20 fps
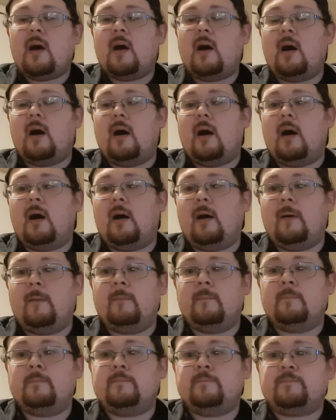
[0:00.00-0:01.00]

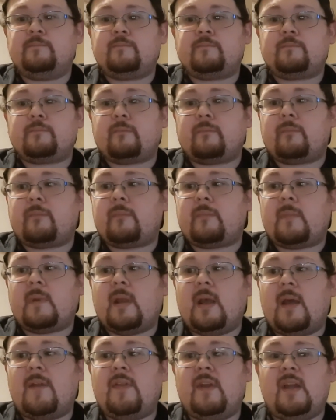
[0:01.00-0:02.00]

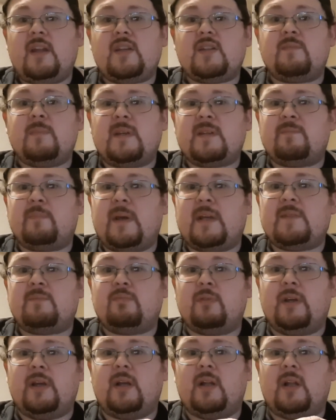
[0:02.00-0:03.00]
I think it just makes bass
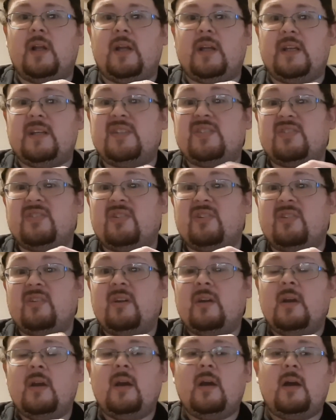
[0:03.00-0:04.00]
playing a lot
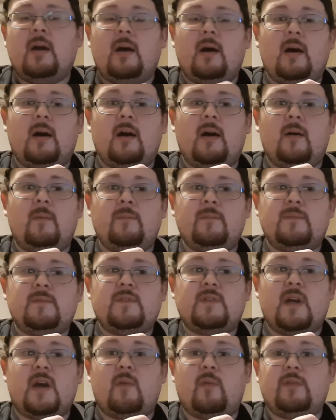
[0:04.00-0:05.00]
easier.
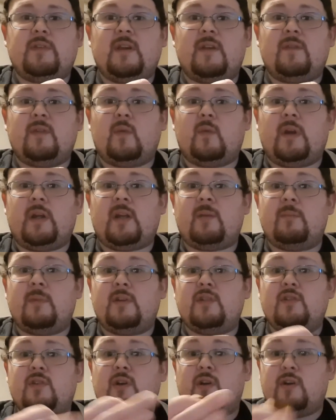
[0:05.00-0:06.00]
So I would definitely
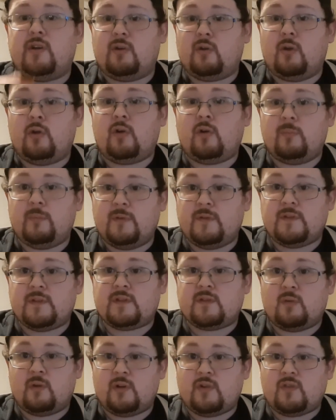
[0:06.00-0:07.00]
recommend you go to your local music
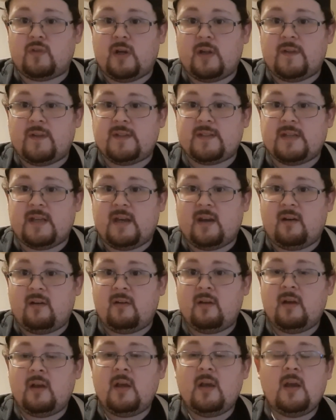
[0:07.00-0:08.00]
store and try these
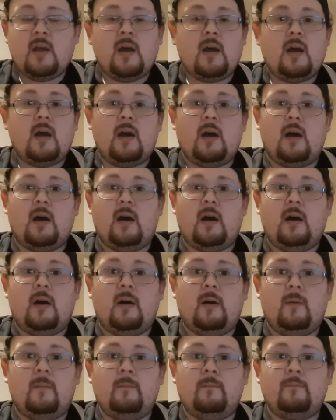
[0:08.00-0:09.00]
out.
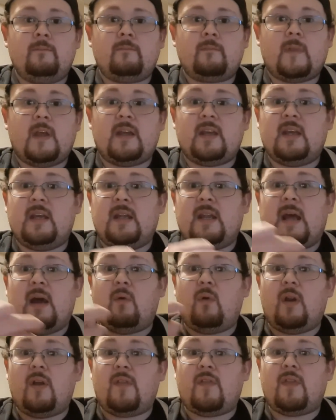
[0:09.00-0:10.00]
Again, I
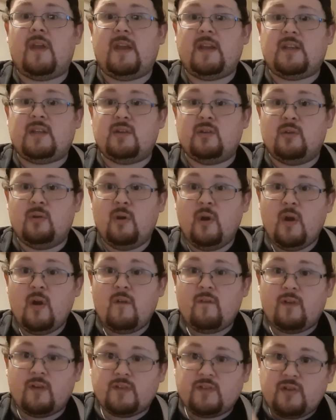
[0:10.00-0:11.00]
want to thank you
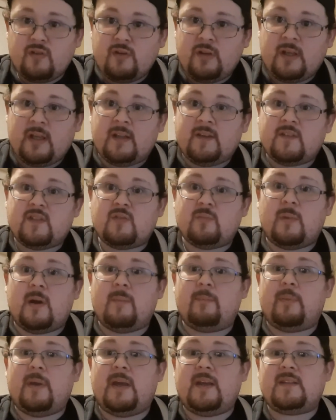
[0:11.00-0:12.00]
for tuning in to my
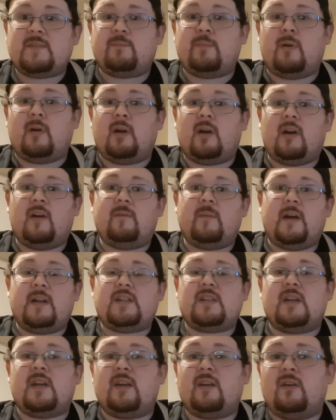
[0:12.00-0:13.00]
bass part of my
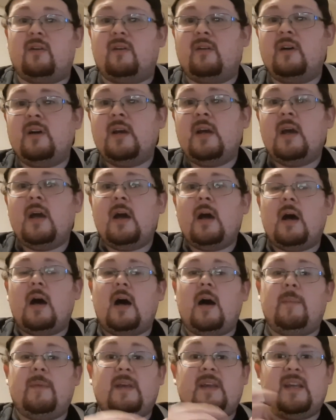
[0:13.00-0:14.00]
channel.
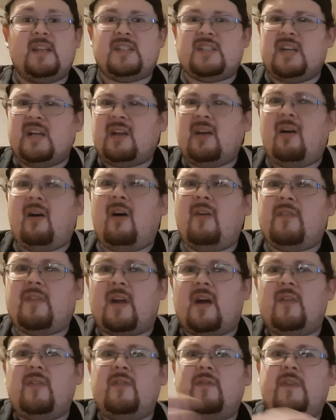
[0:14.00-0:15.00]
Again, check out all the
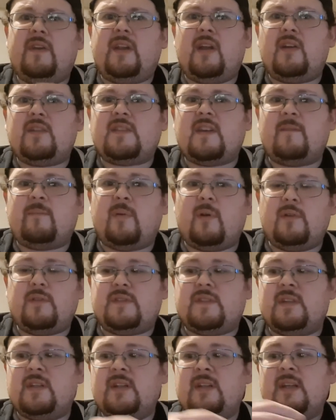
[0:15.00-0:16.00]
other videos I
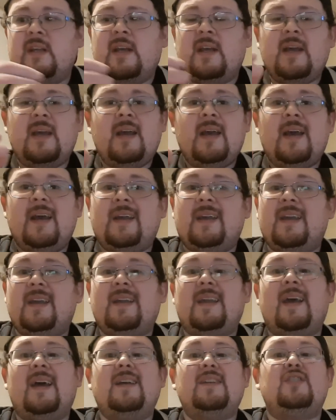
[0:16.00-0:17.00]
posted.
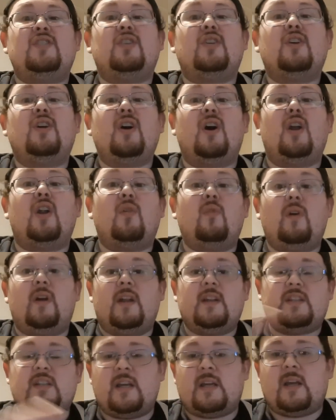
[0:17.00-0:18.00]
Again, guys, you're going to
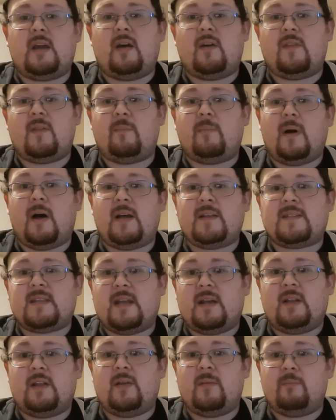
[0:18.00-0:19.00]
want to check out the Boss
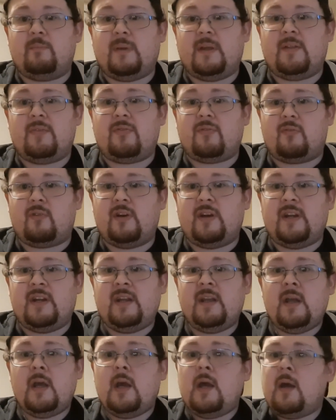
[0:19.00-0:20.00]

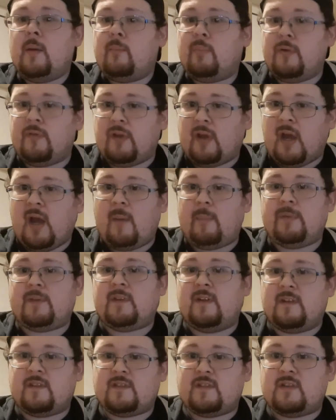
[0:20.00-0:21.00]
LMB-3. Put the
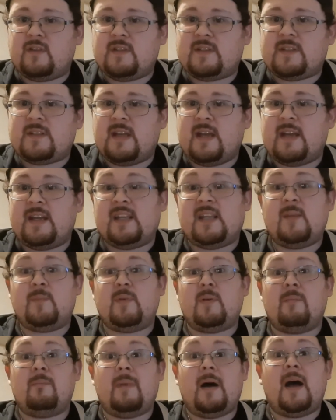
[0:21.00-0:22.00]
competition to the side and keep
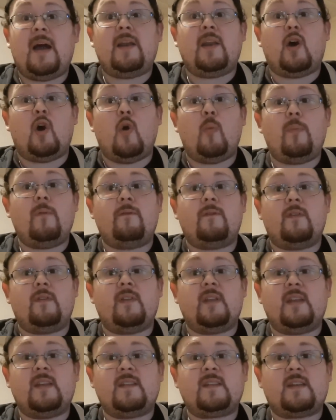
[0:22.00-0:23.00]
your mind open for
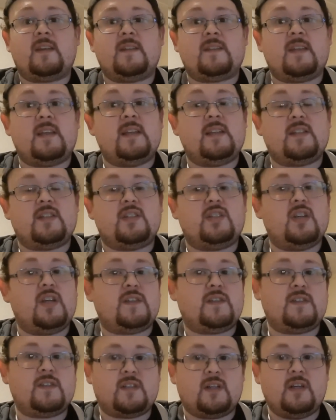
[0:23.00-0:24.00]
this, because it is
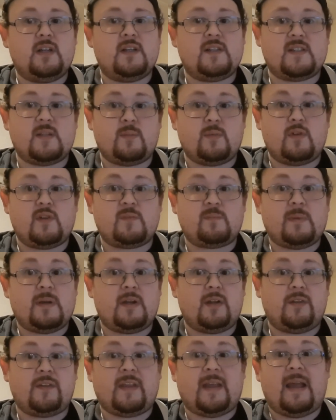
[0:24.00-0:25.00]
just as good as some of those
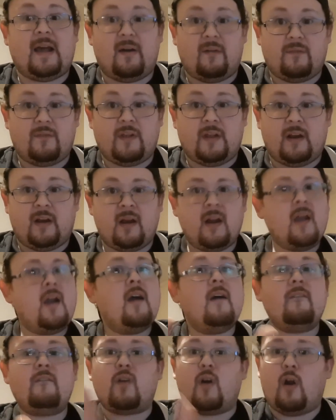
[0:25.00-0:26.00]
pedals out there
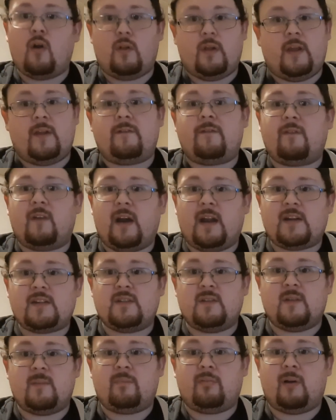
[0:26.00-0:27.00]
for only a
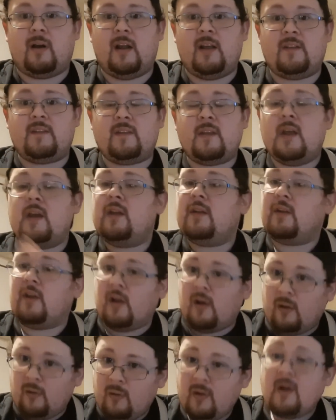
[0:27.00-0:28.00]
fraction of the price.
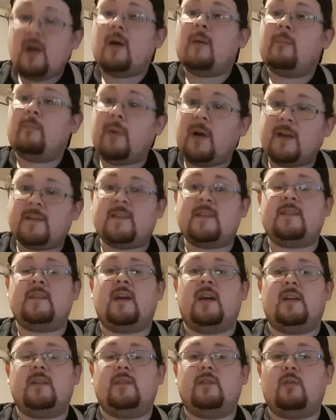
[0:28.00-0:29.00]
No, Boss is
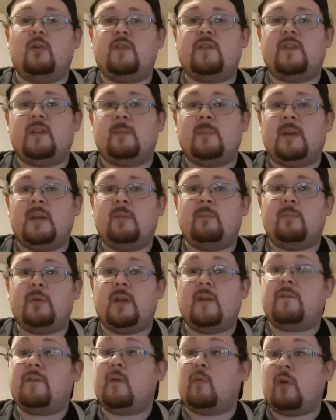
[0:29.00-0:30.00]
not endorsing me,
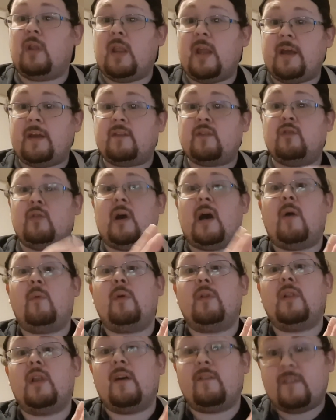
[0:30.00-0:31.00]
but if they would like to, I
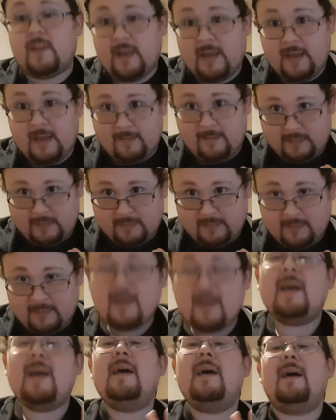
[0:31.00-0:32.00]
would love to have it.
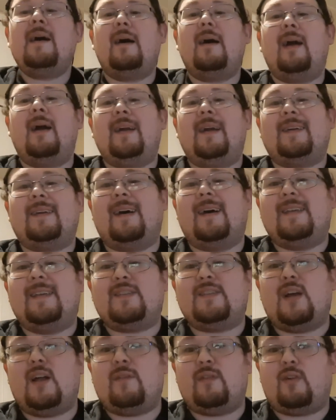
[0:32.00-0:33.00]
Alright
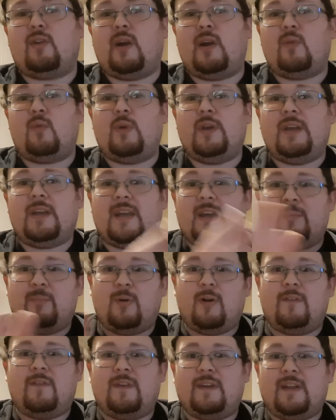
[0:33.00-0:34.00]
guys, y'all have a great week and
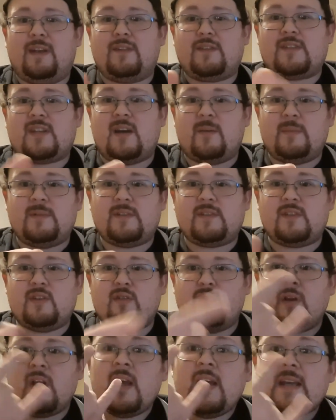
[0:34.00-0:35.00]
more videos coming
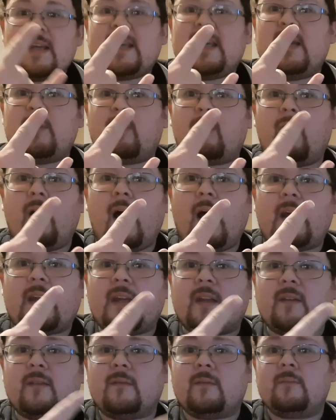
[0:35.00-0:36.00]
soon. Keep
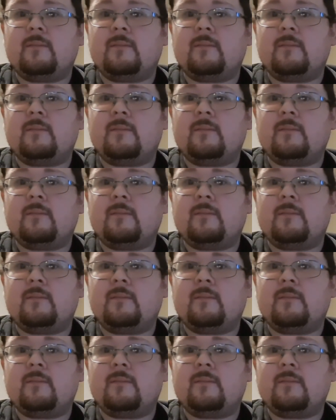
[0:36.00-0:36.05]
rocking.